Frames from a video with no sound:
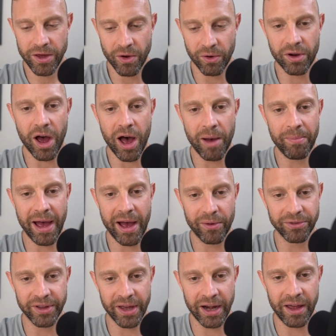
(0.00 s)

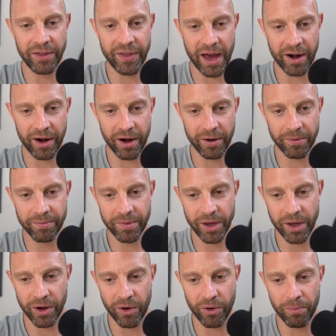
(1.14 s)
compounds in it that are
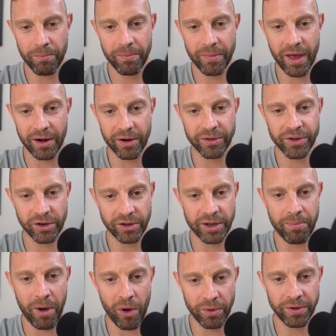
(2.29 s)
certainly
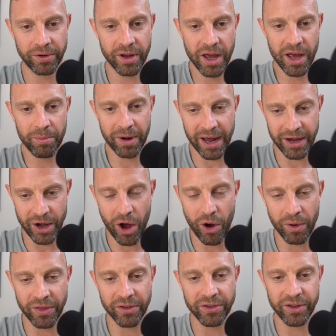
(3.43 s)
potent, but I
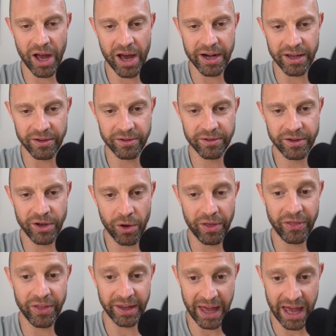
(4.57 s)
know in the studies,
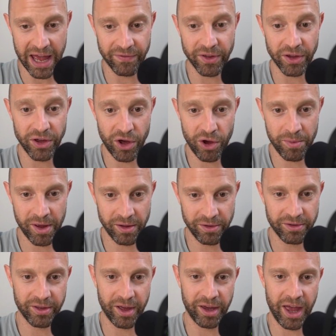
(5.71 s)
that they gave to
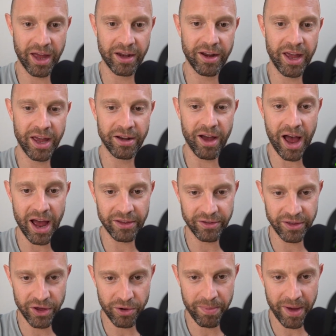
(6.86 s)
humans, again, in
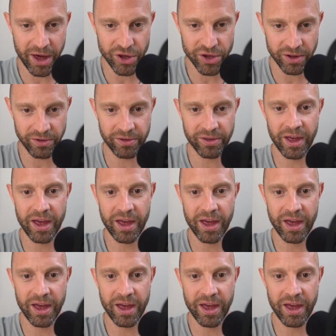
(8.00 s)
ICU patients,